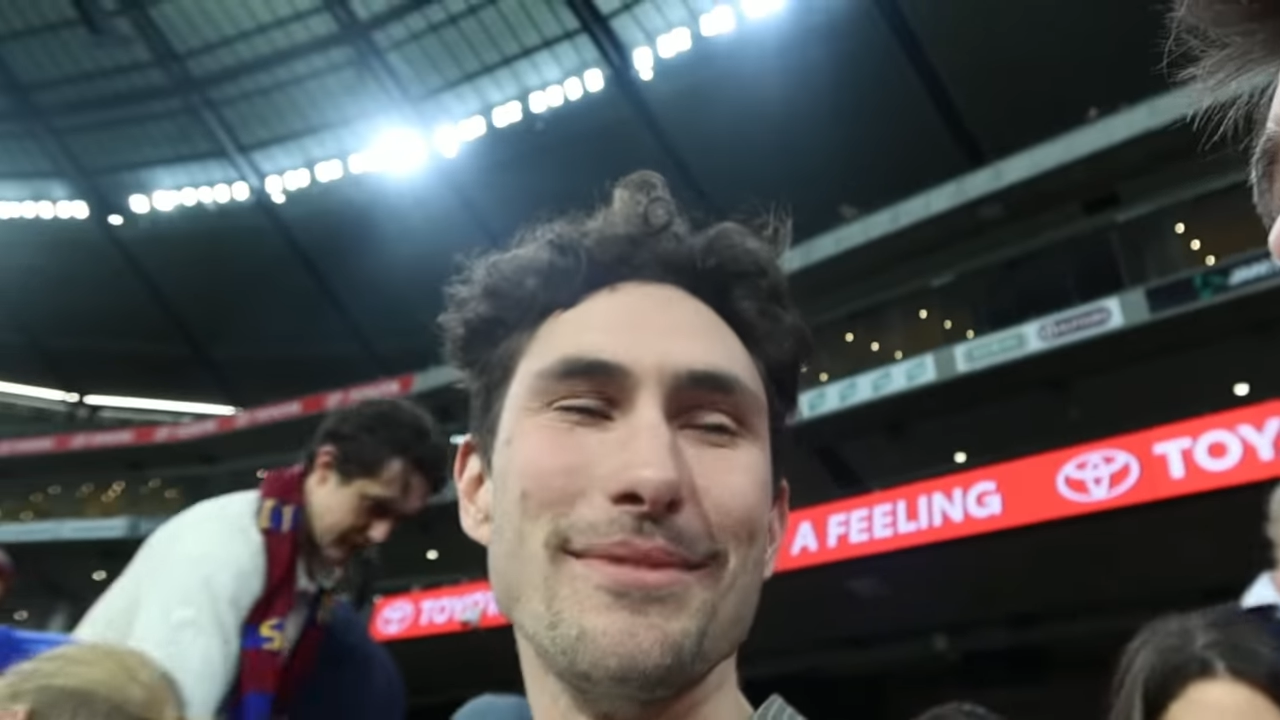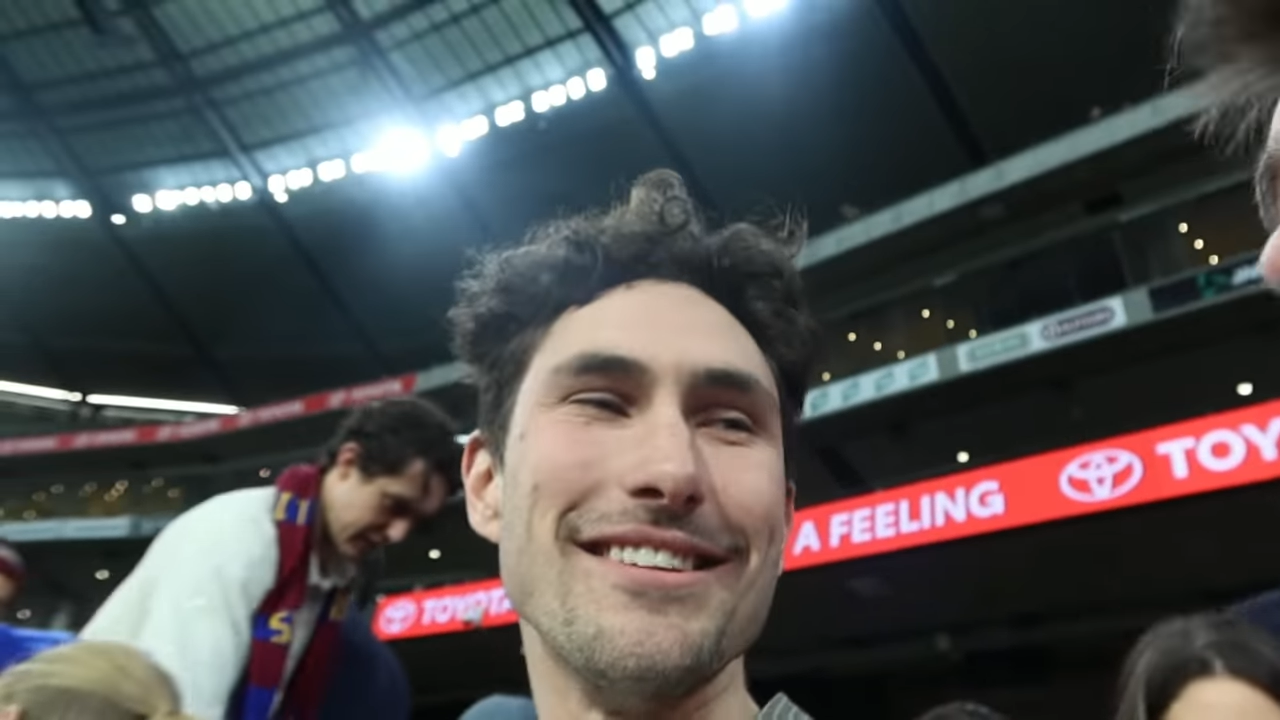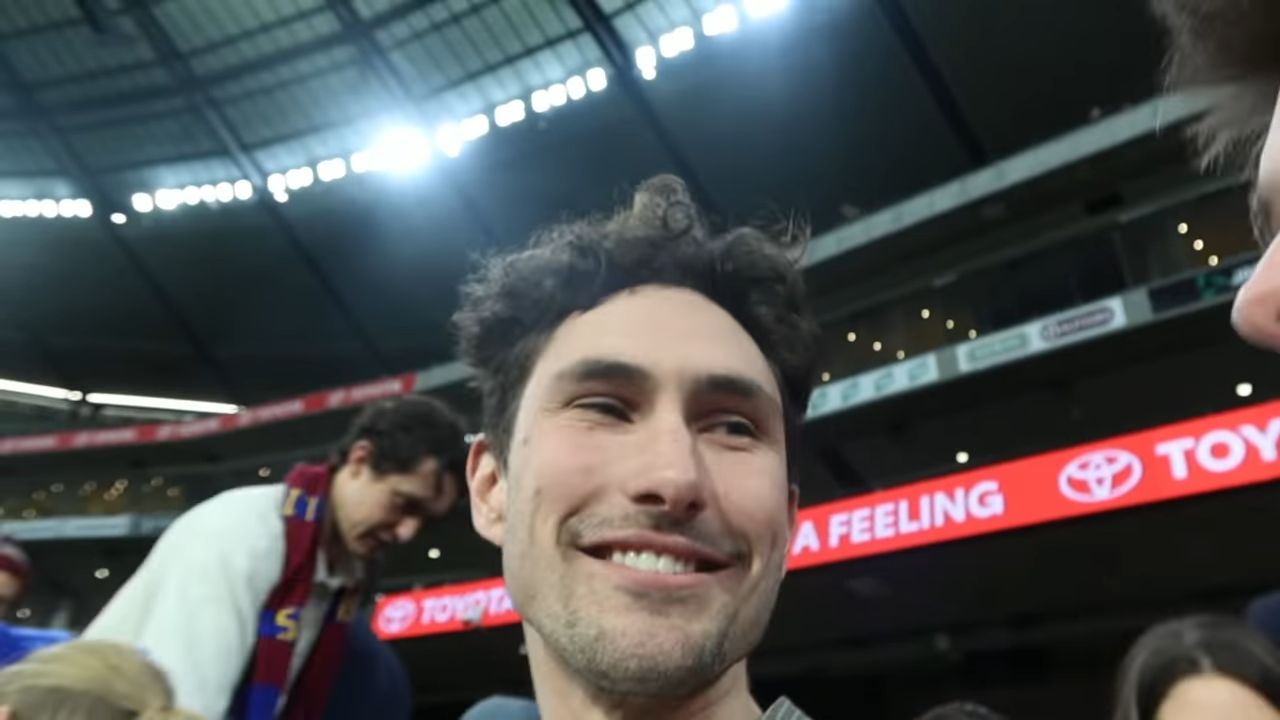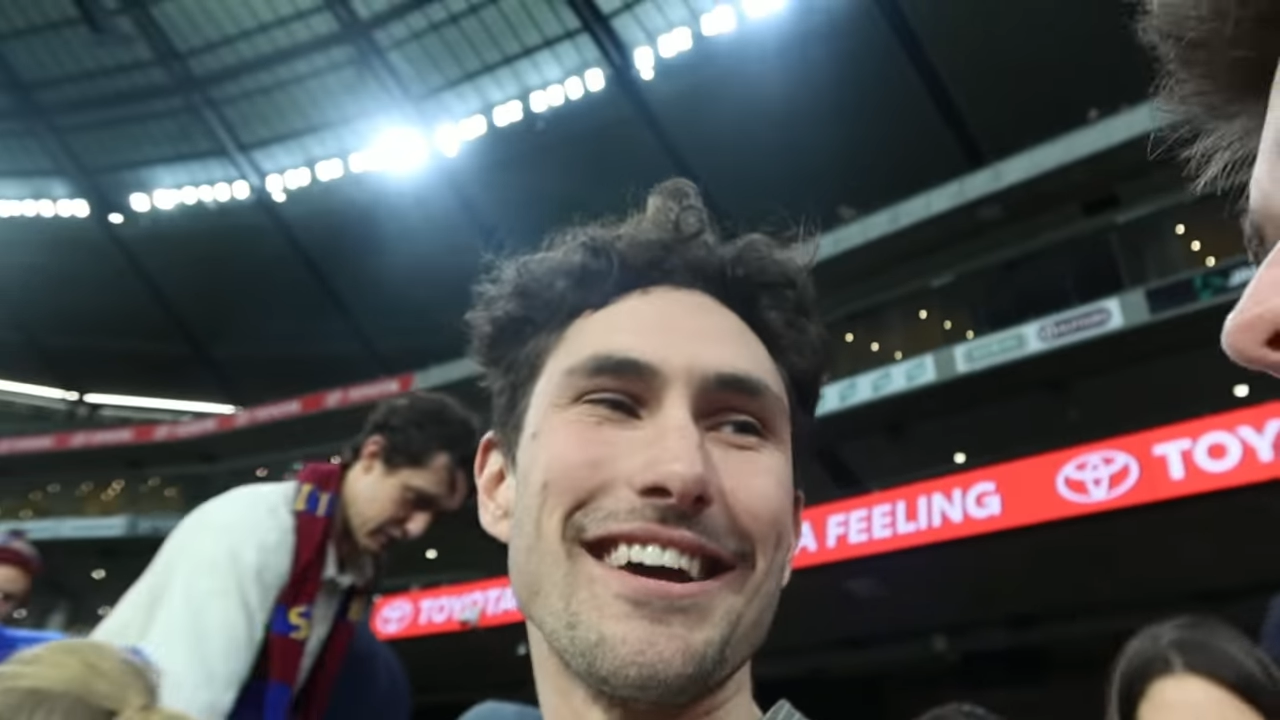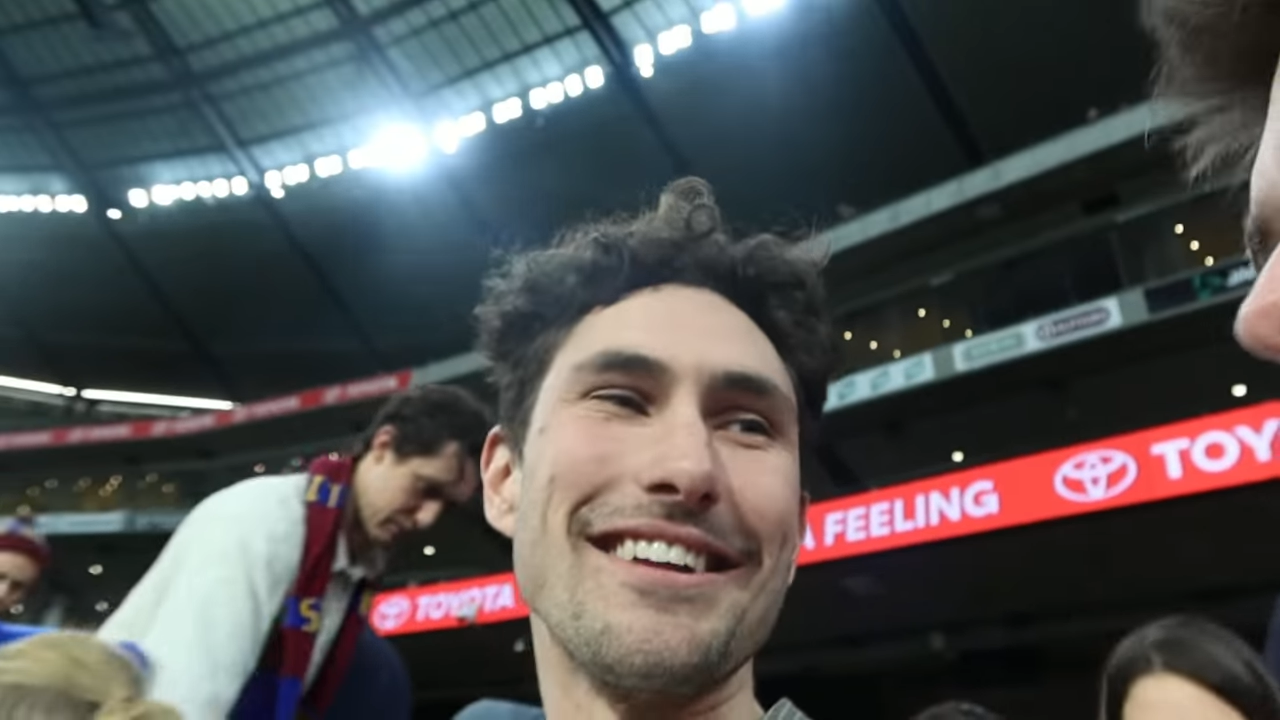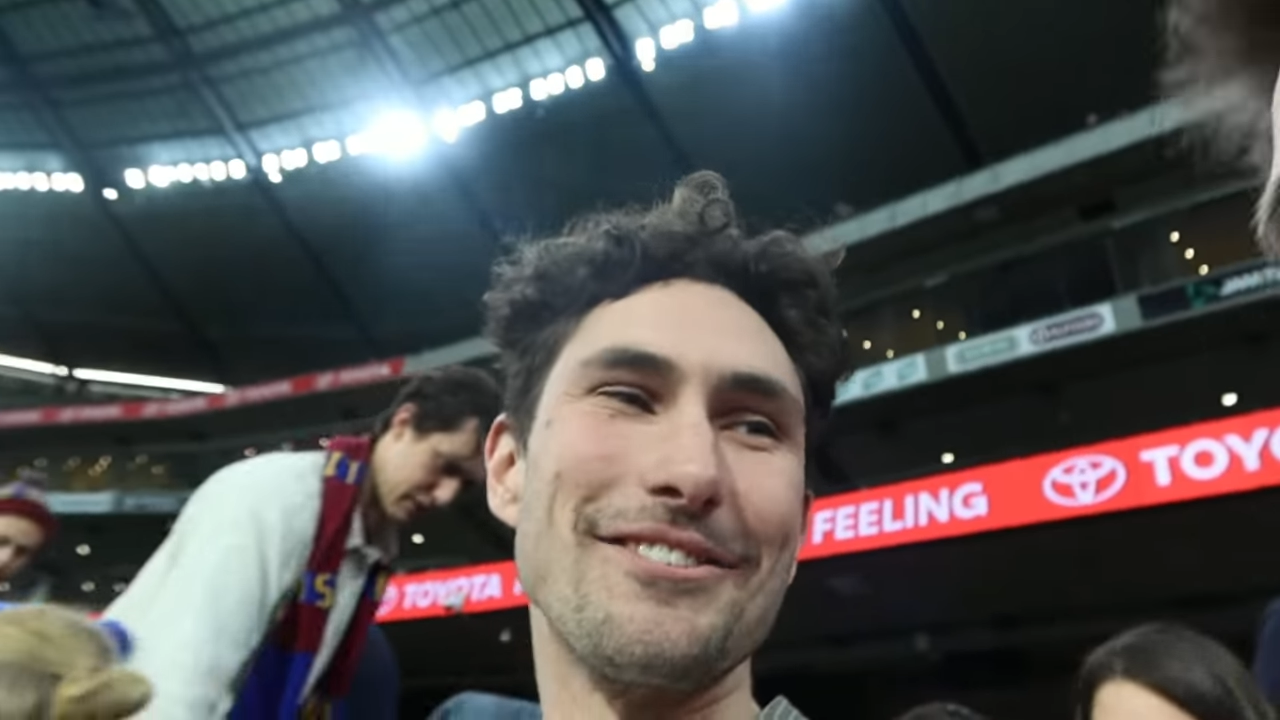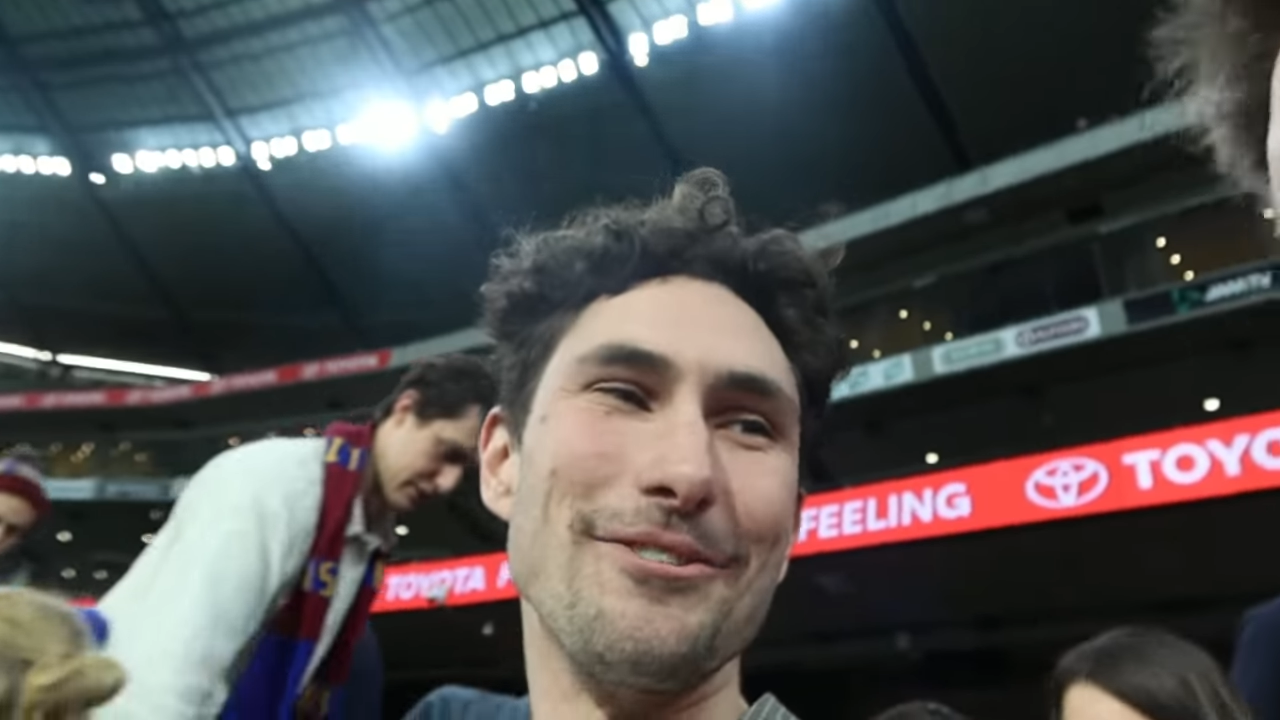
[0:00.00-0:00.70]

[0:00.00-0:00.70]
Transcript: me the stats